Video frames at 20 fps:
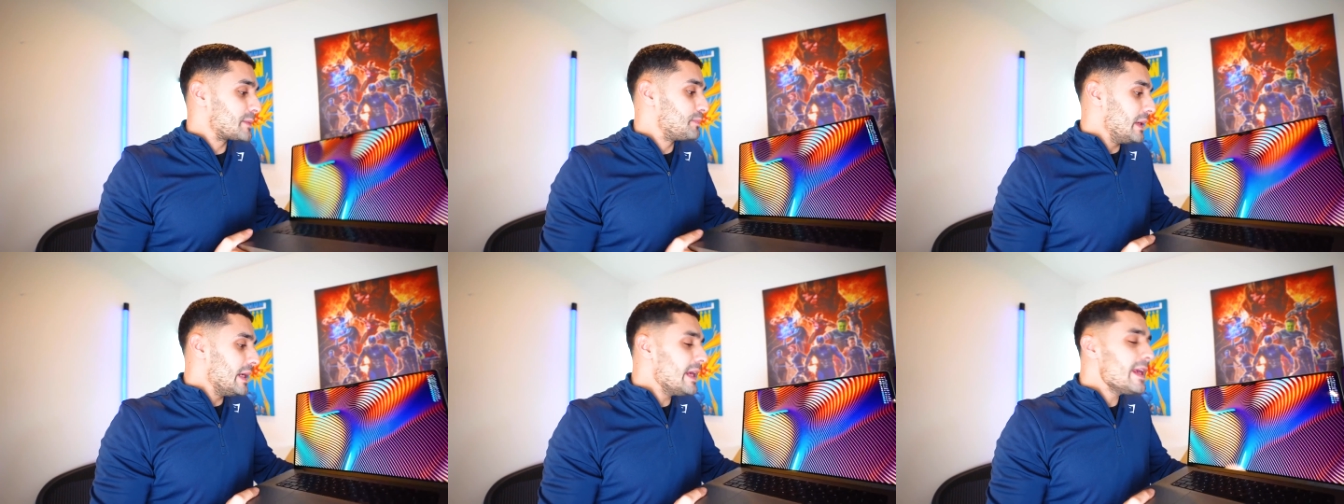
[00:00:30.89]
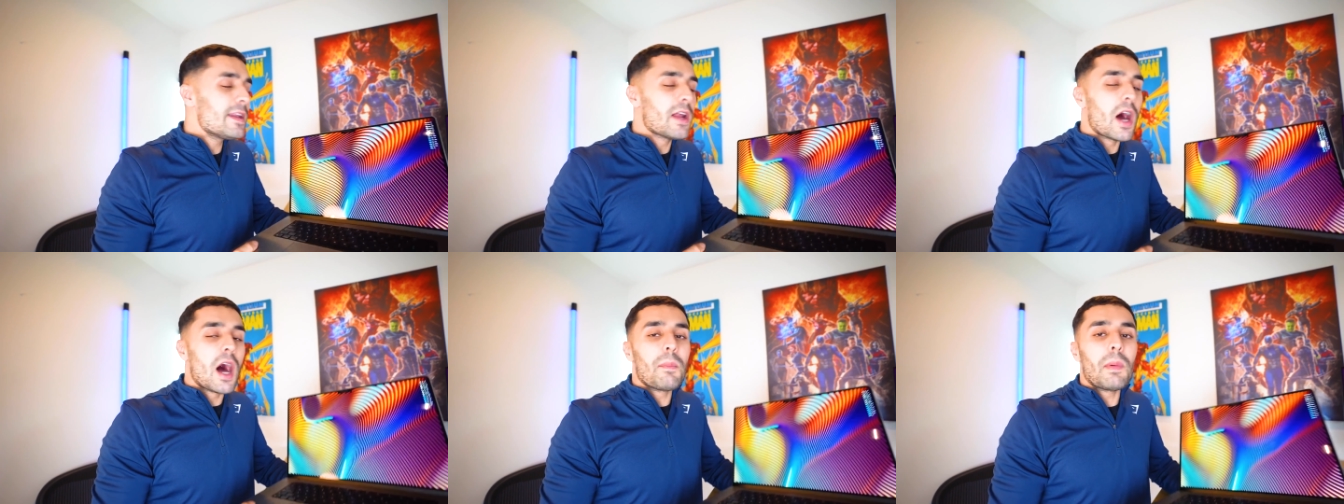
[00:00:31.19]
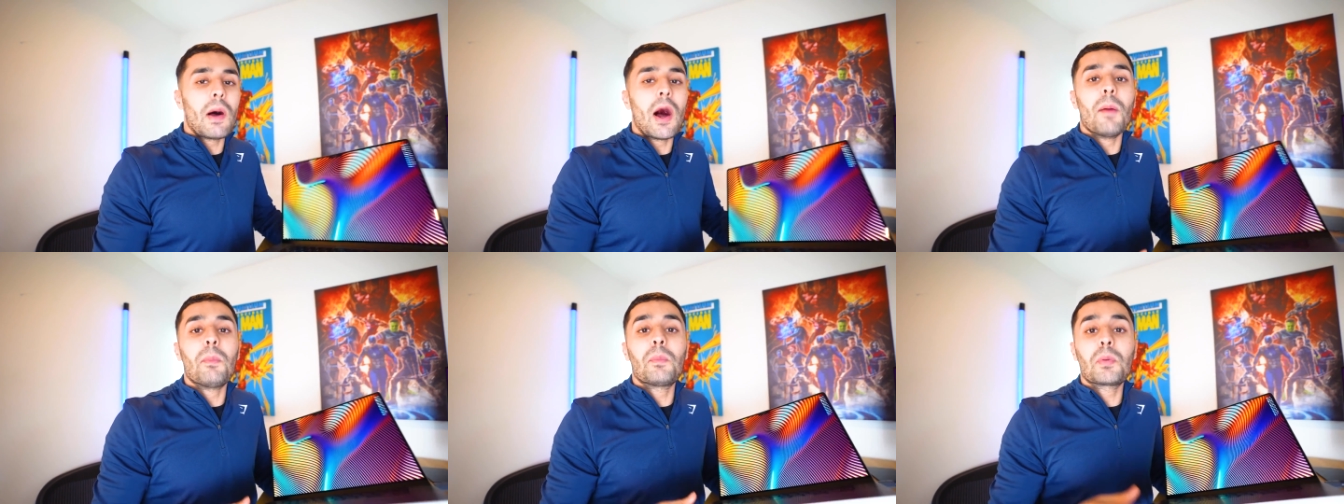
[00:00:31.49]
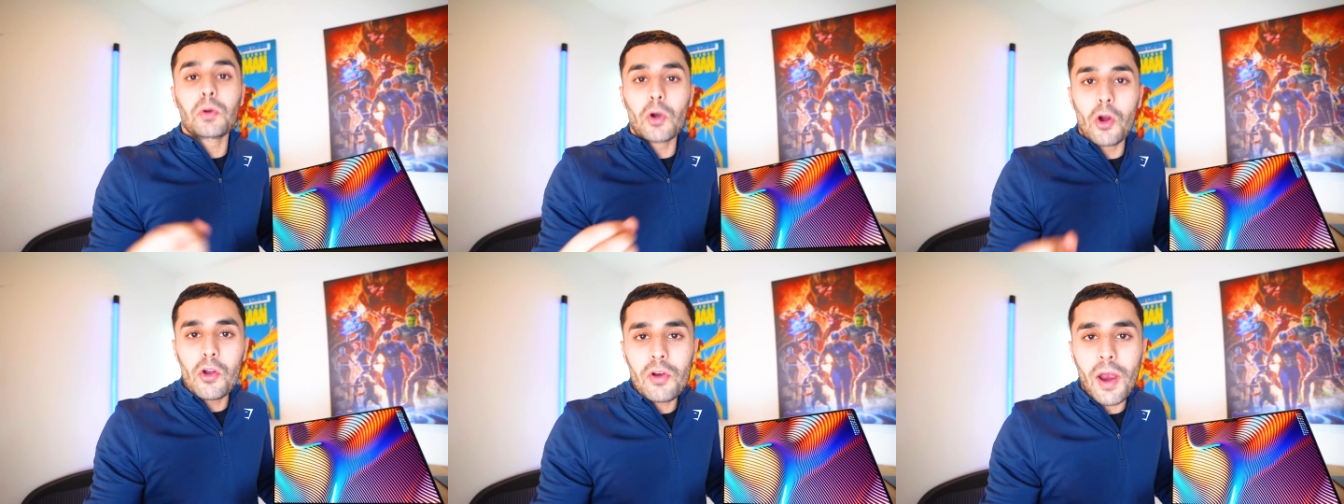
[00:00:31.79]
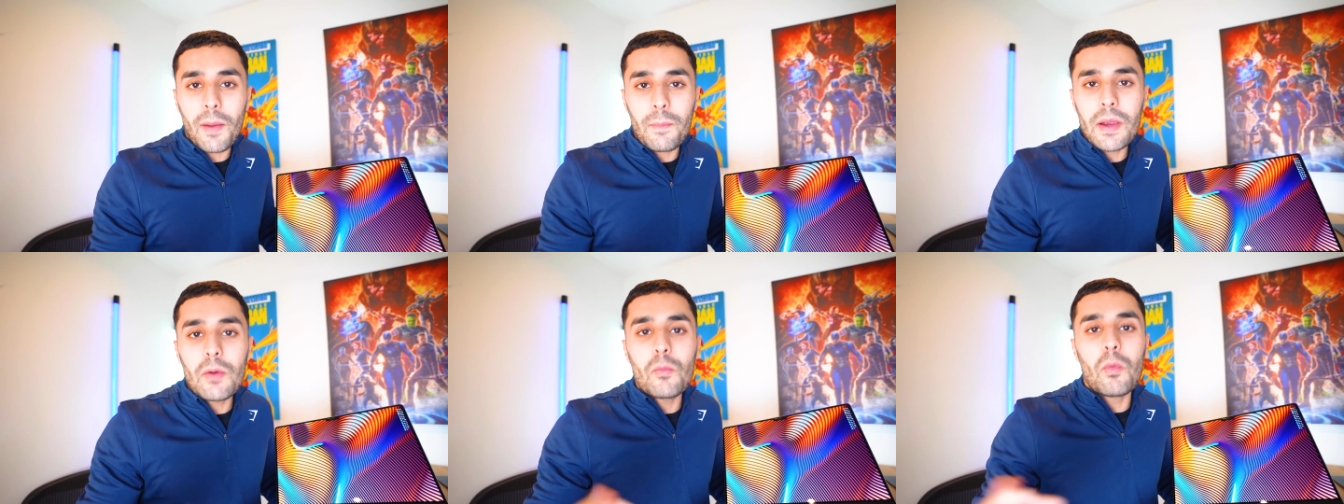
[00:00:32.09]
speed up our
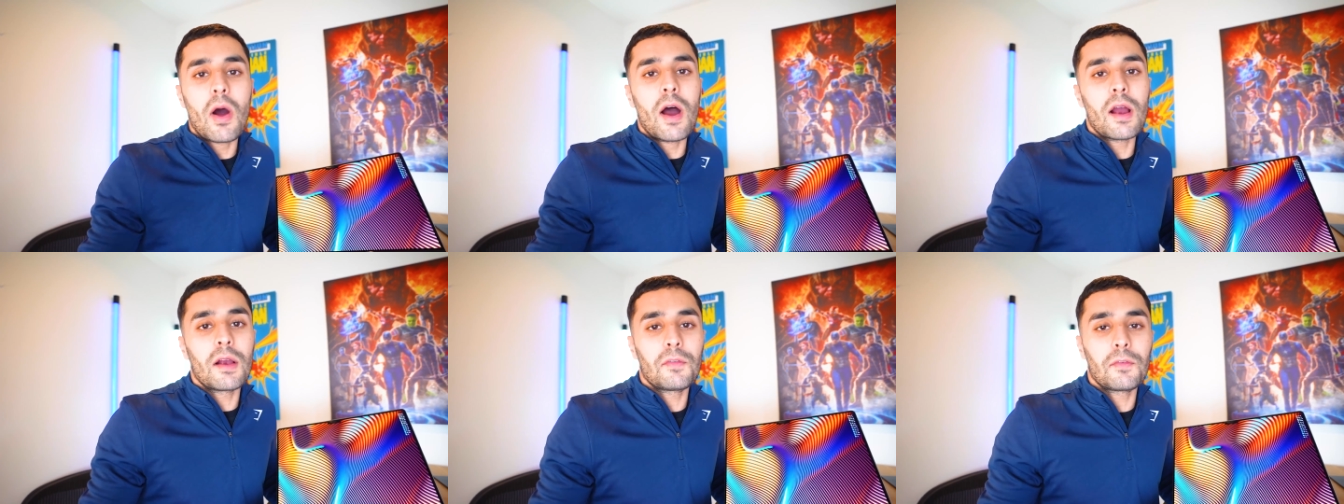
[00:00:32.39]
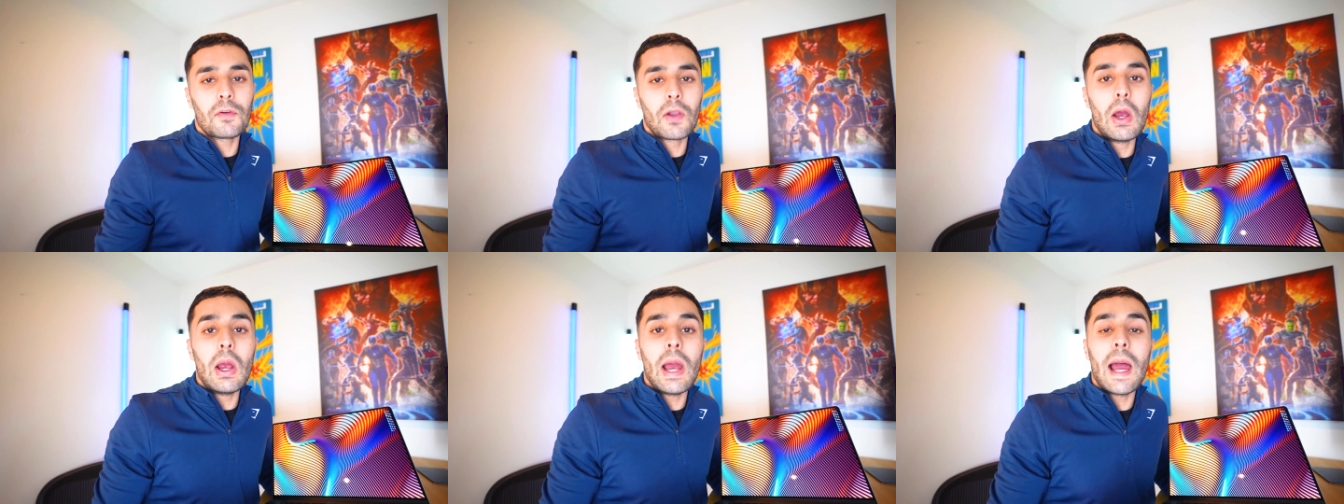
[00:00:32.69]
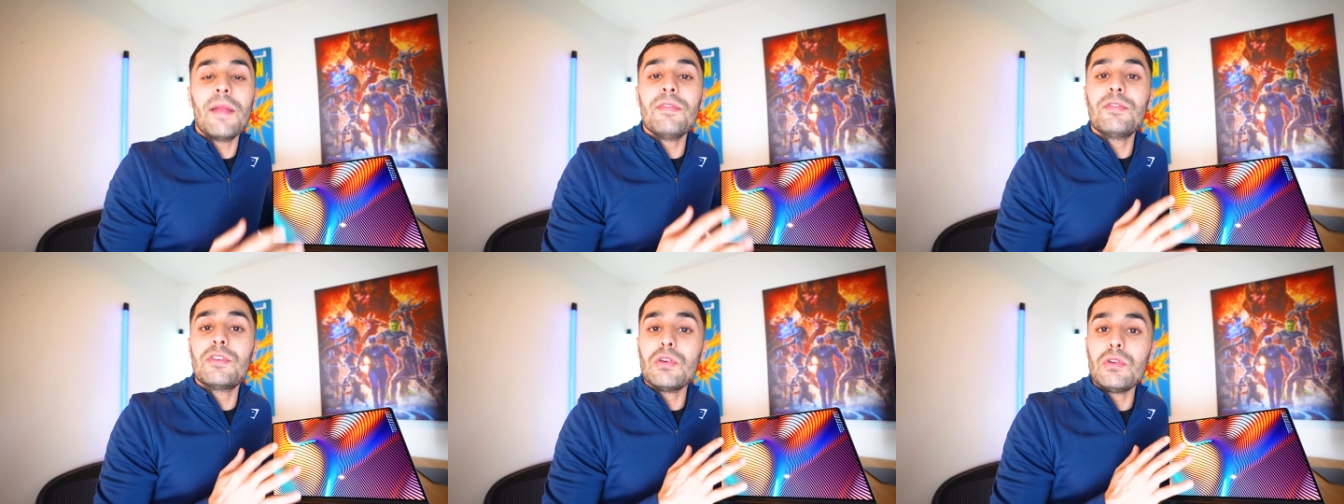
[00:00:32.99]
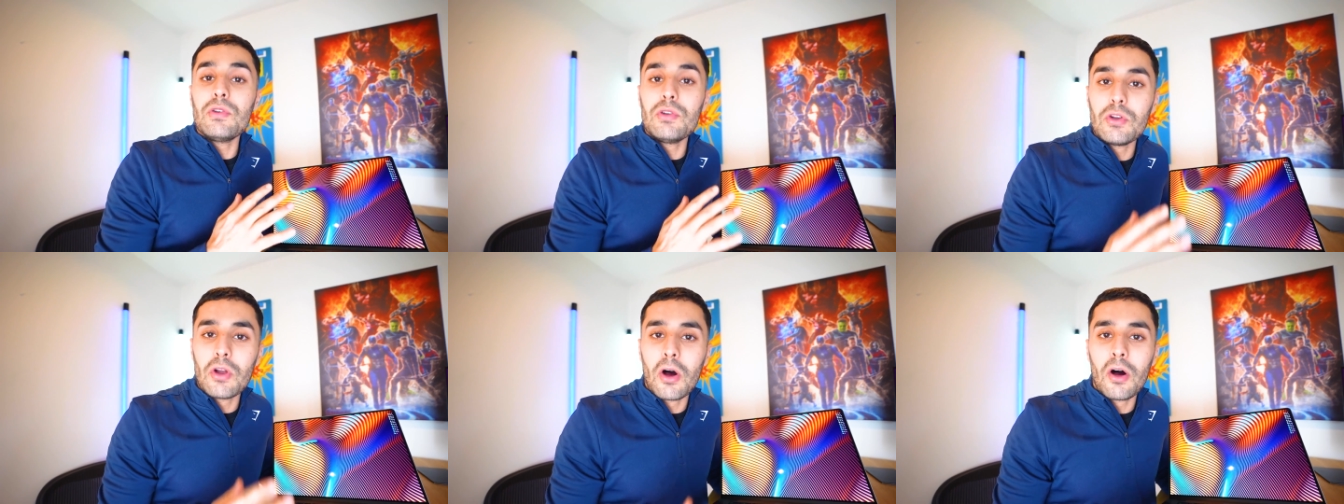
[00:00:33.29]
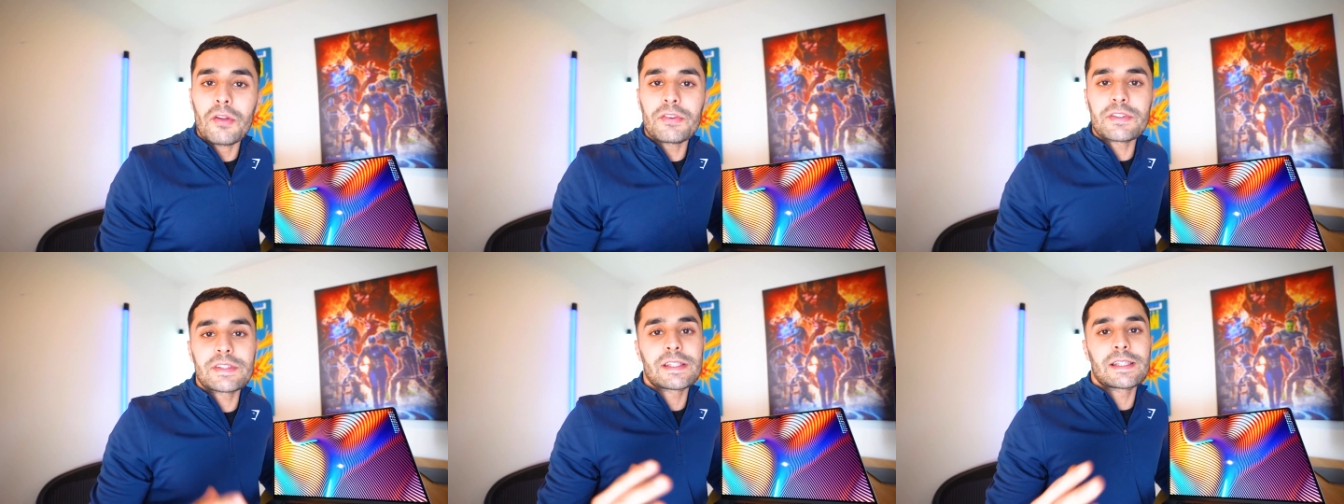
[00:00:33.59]
programming workflow and do
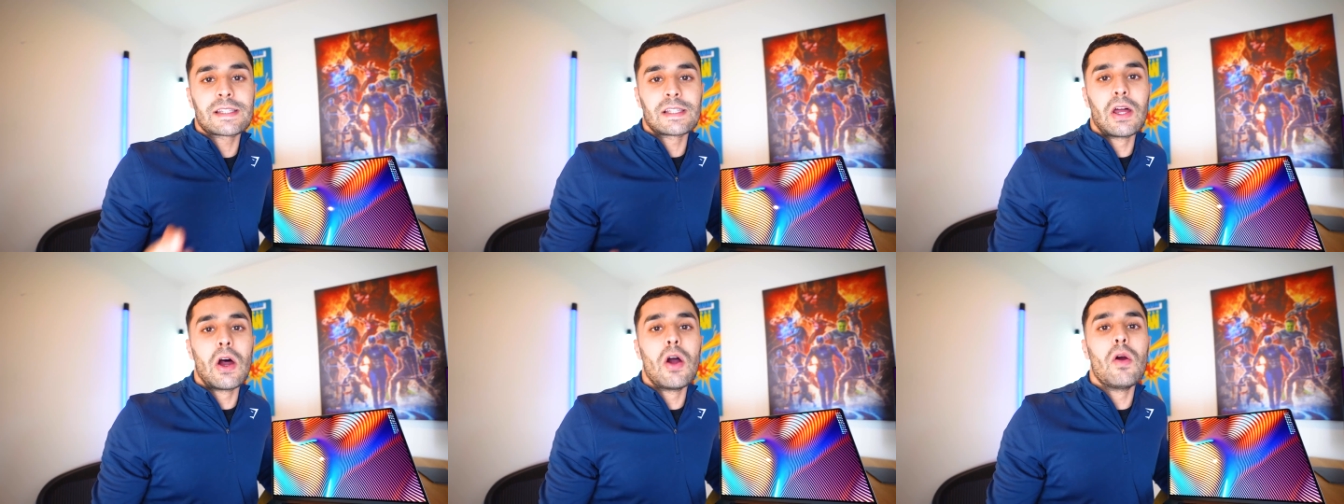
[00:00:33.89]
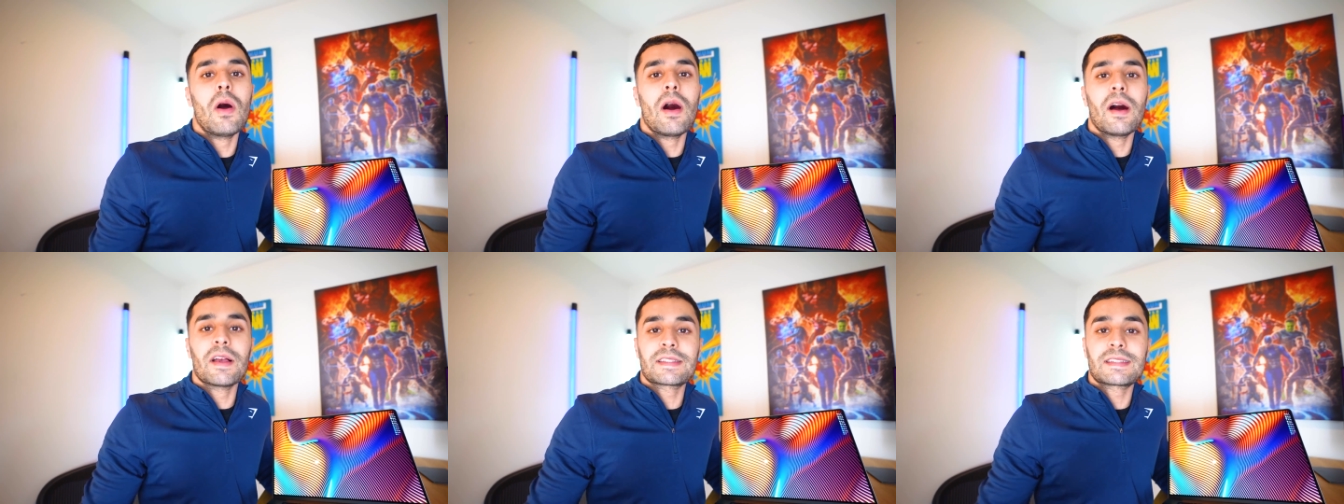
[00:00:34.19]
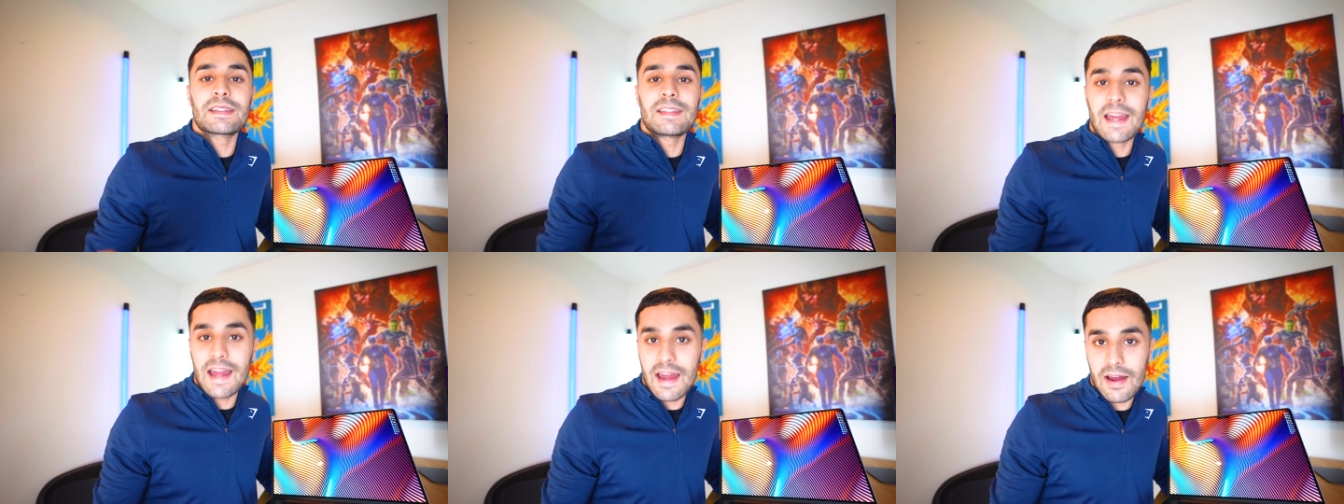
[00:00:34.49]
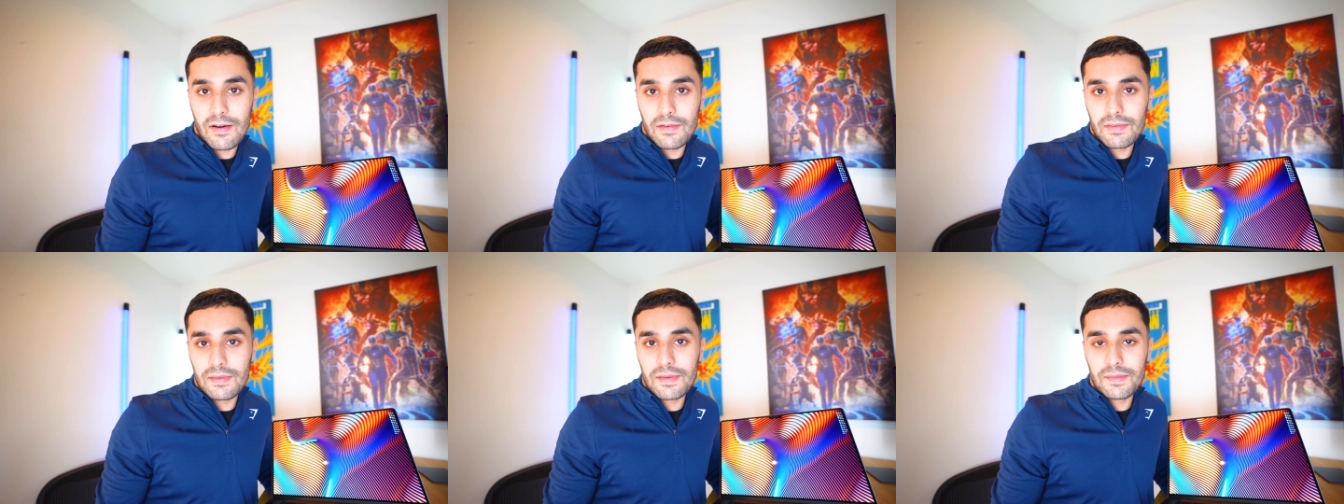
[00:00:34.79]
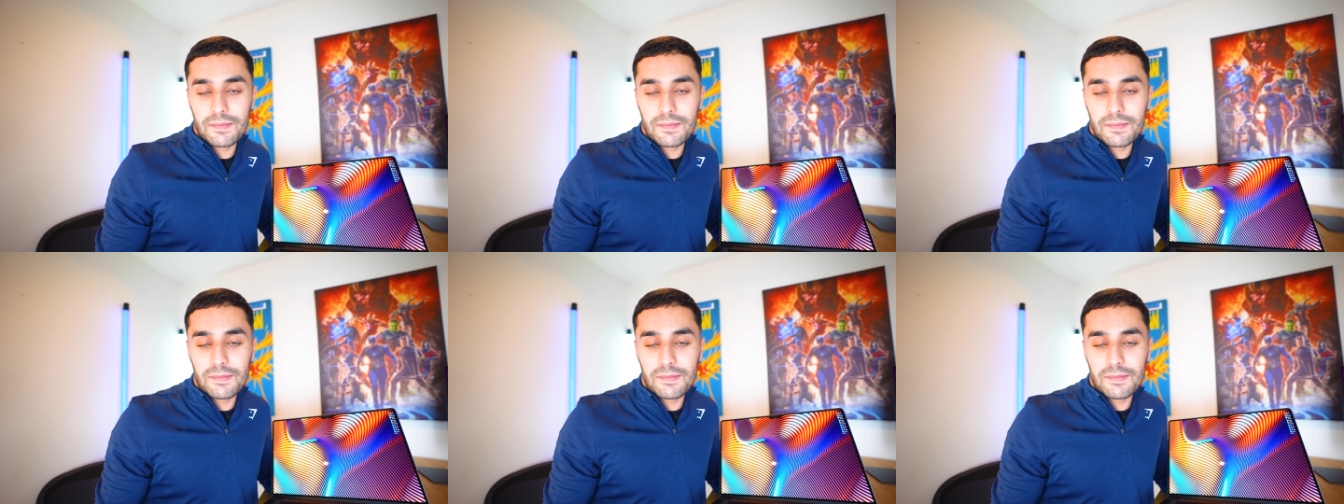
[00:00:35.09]
not slow us down.